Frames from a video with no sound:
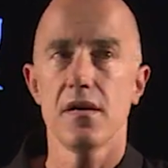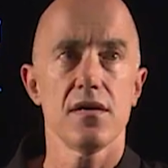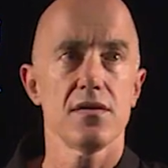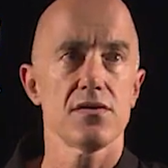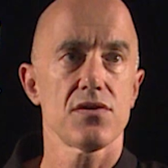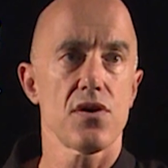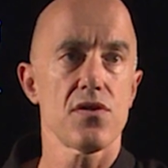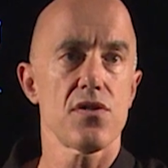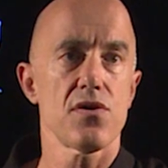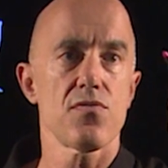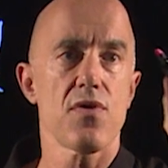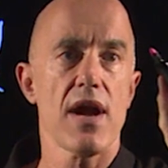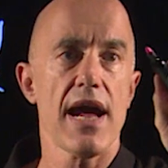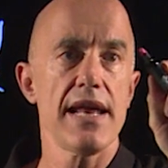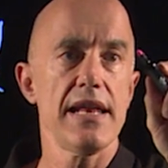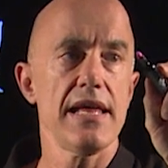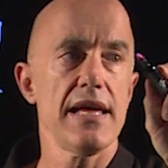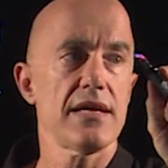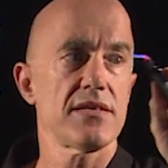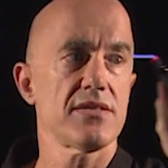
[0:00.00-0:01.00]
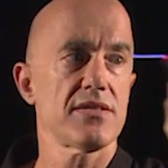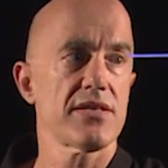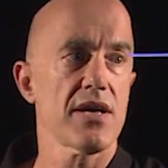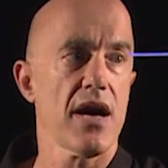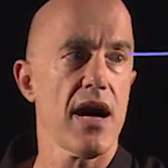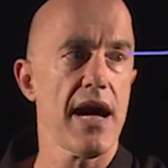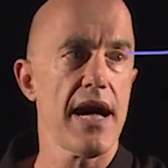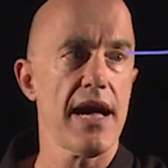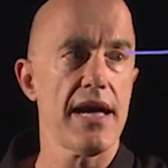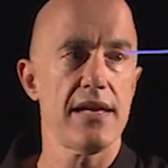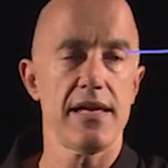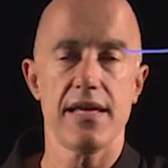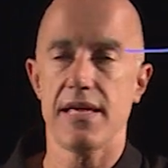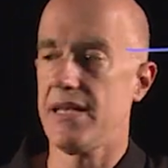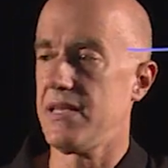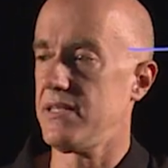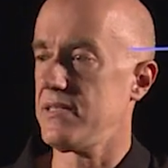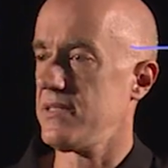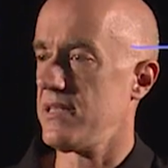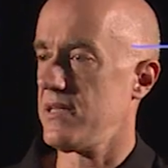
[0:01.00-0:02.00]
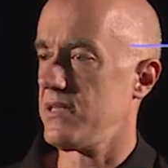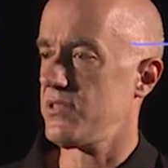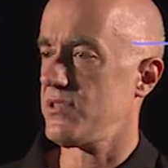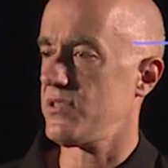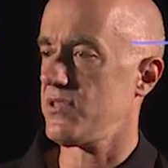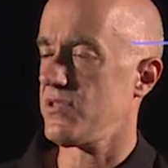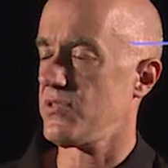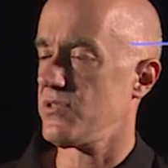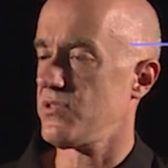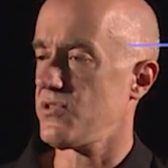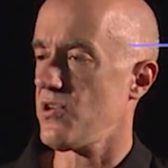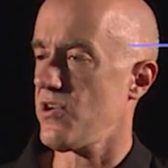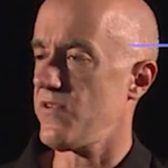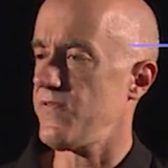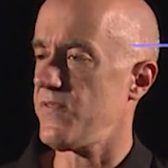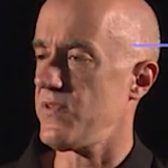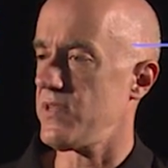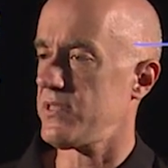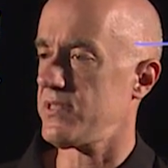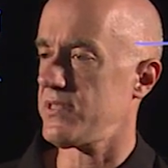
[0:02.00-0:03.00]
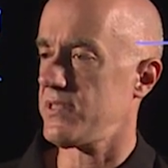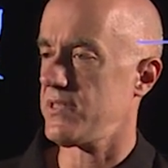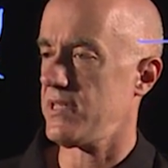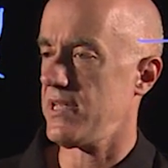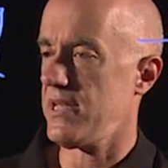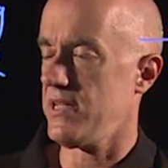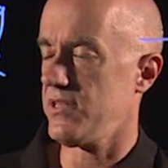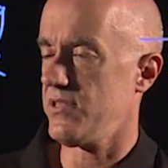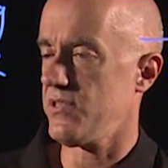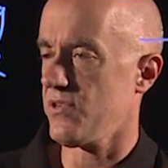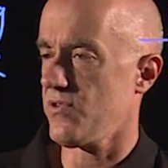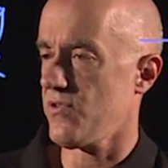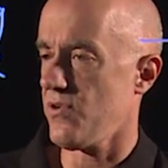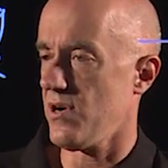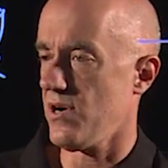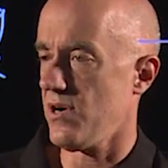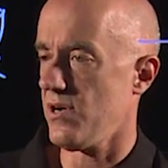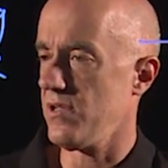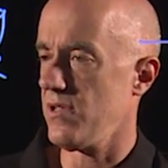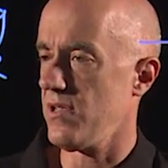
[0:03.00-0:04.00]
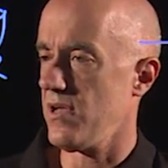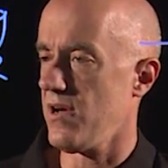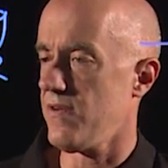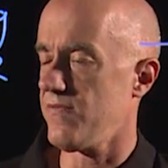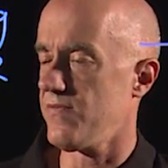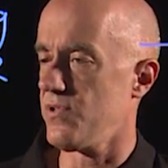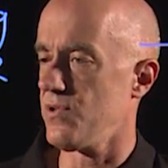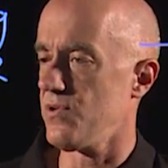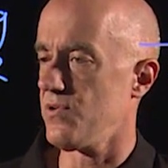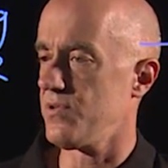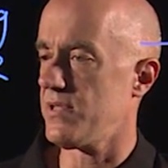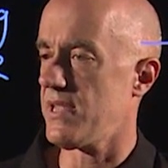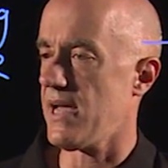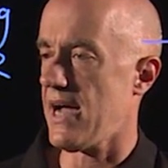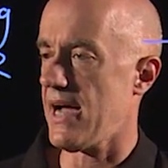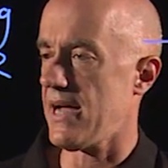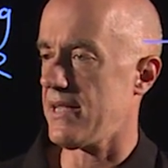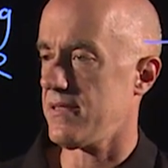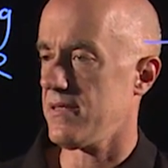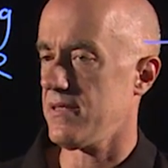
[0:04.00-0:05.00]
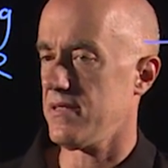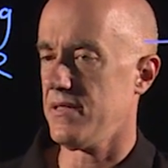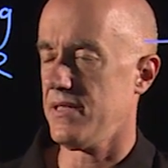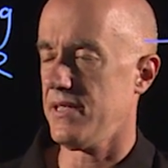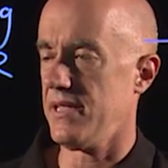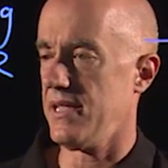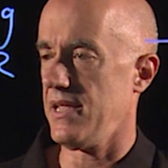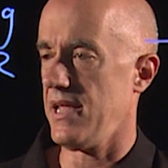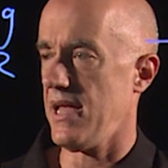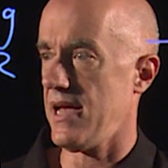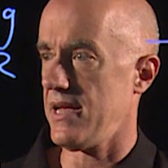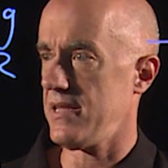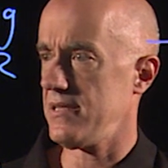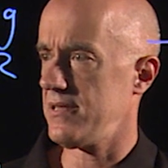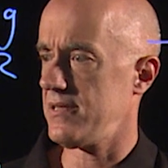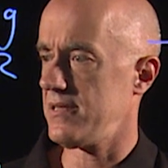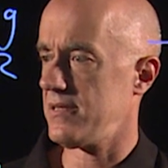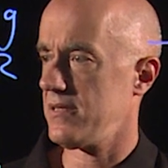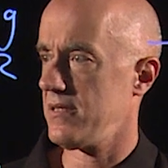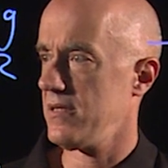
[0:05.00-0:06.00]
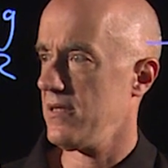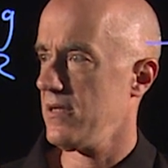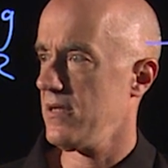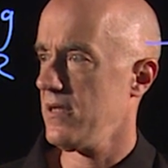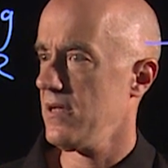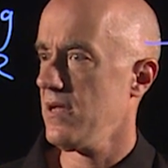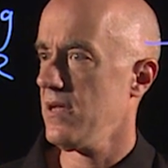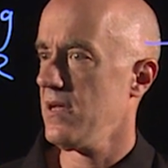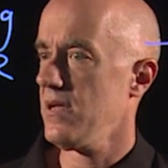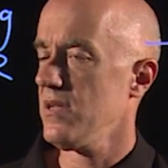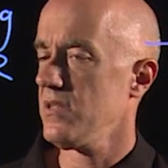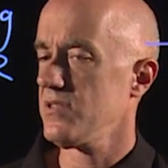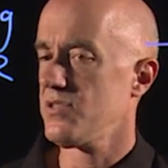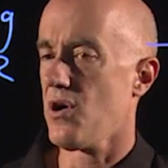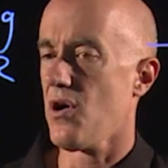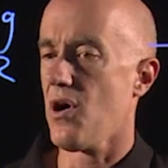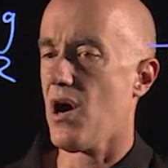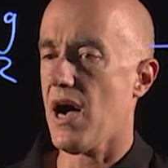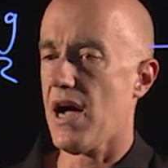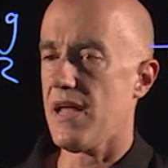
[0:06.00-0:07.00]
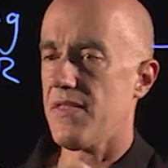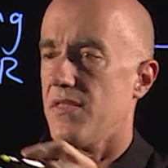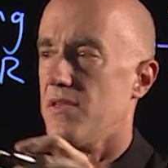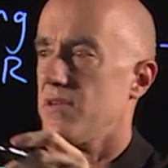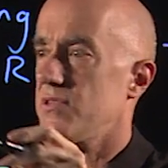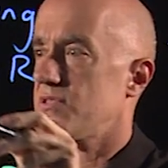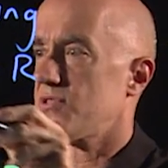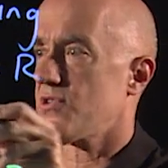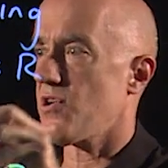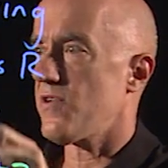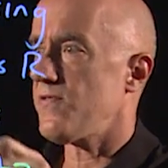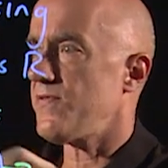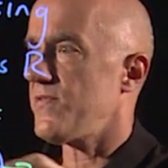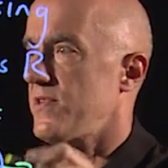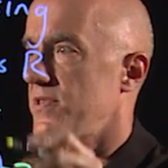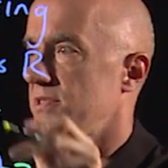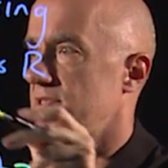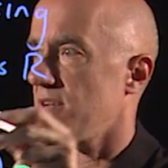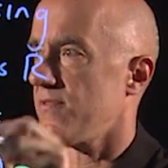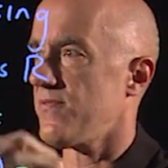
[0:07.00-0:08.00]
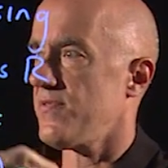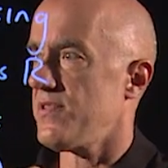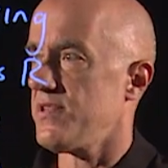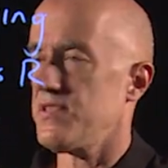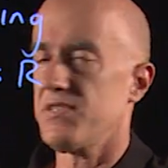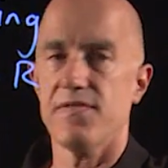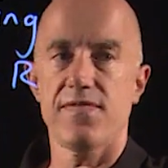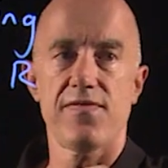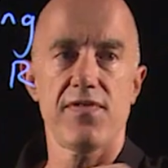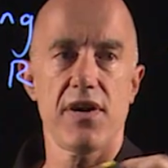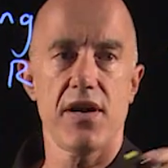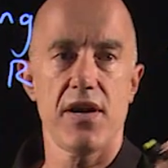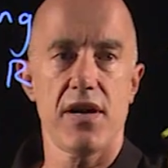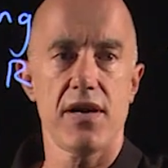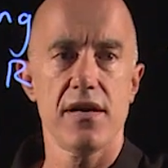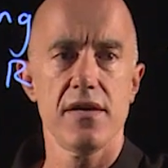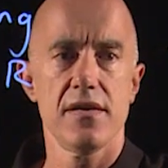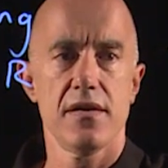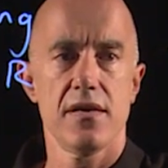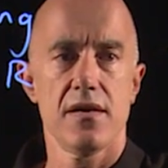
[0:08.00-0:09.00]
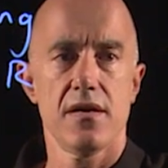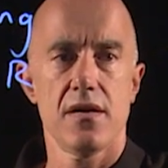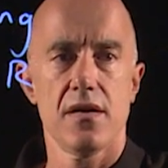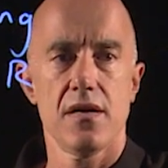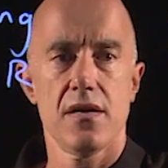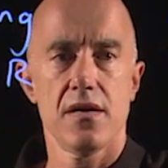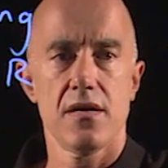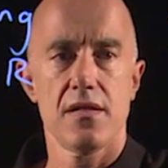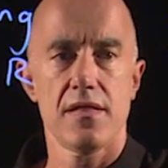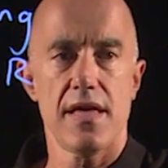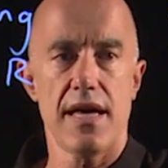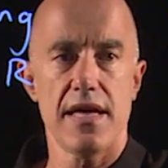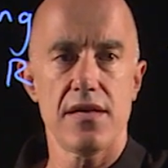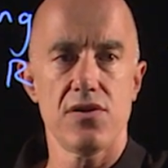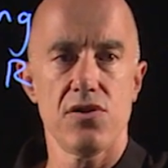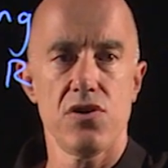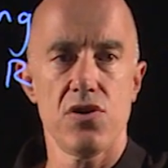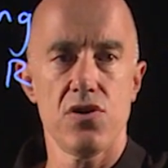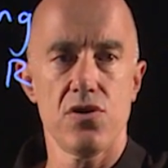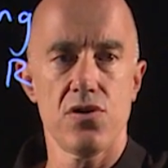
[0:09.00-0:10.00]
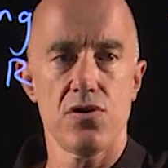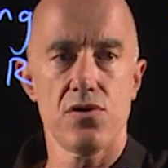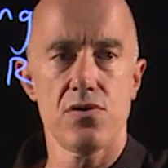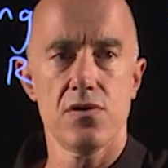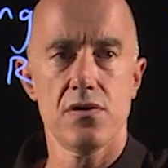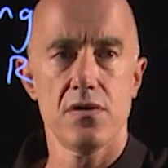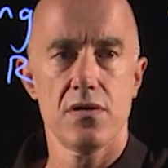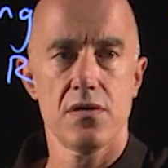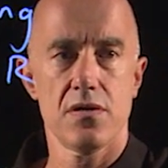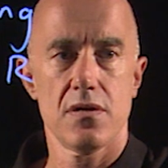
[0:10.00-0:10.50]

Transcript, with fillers: So the right-hand side is this surface integral of u dot ds. So on the surface of the sphere, then u